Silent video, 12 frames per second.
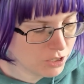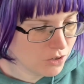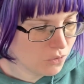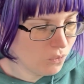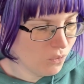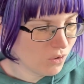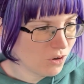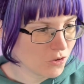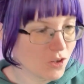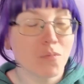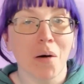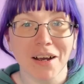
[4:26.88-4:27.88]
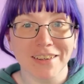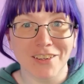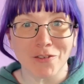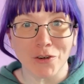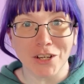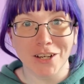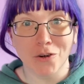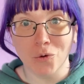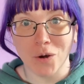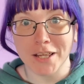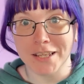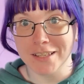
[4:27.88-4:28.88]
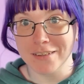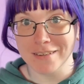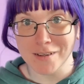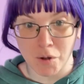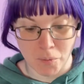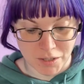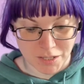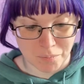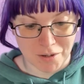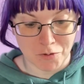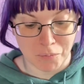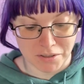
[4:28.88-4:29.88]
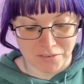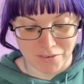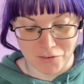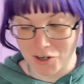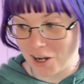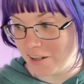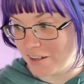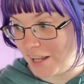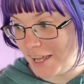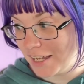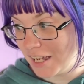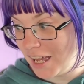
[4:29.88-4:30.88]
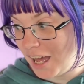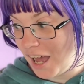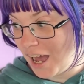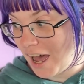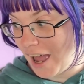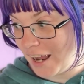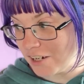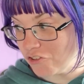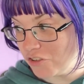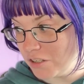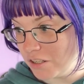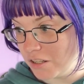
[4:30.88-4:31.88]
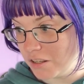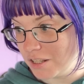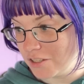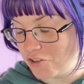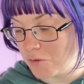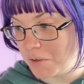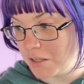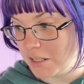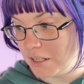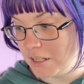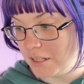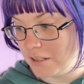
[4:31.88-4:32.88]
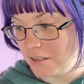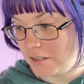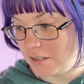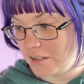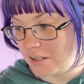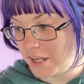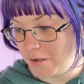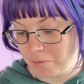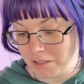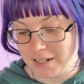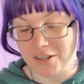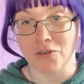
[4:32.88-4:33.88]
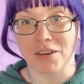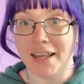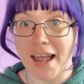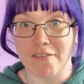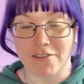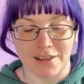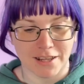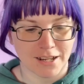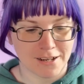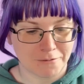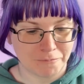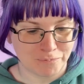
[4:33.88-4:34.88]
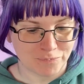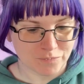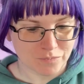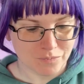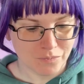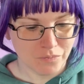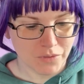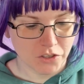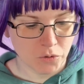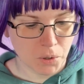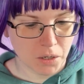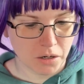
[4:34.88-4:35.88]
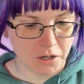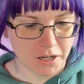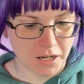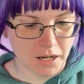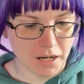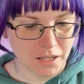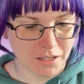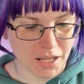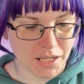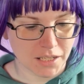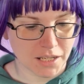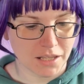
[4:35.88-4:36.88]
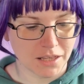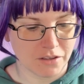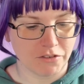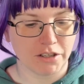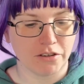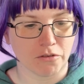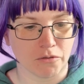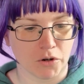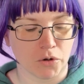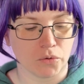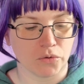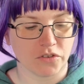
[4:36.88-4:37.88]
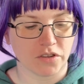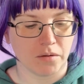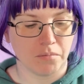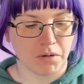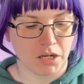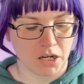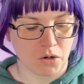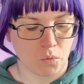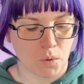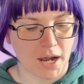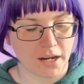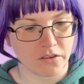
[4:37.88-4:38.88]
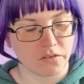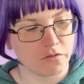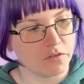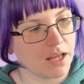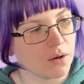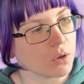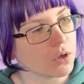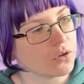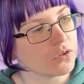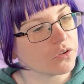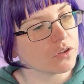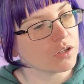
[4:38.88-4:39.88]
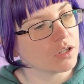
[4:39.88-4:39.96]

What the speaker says: cool. Or this box is freaking cool. I think this is like probably like the best box I've ever gotten. Like, I actually legitimately am pleased with like everything. You are like a living rose among wax flowers.